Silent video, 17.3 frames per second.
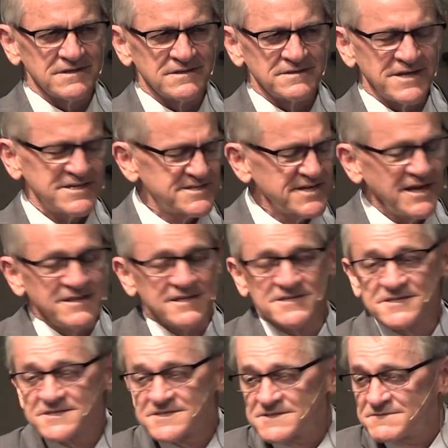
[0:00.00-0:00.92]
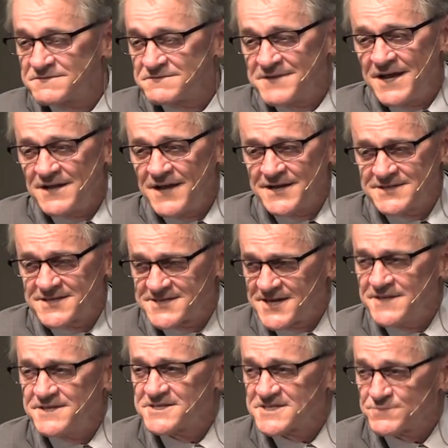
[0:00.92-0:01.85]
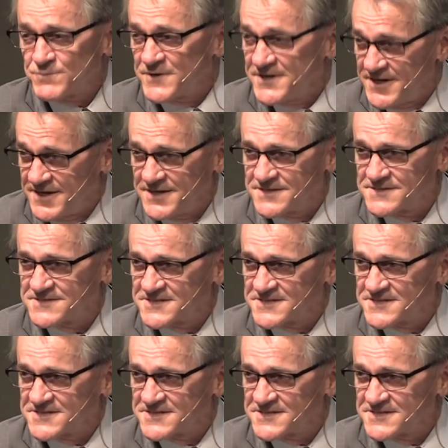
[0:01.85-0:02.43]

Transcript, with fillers: They say this is, they like to say this is what it is.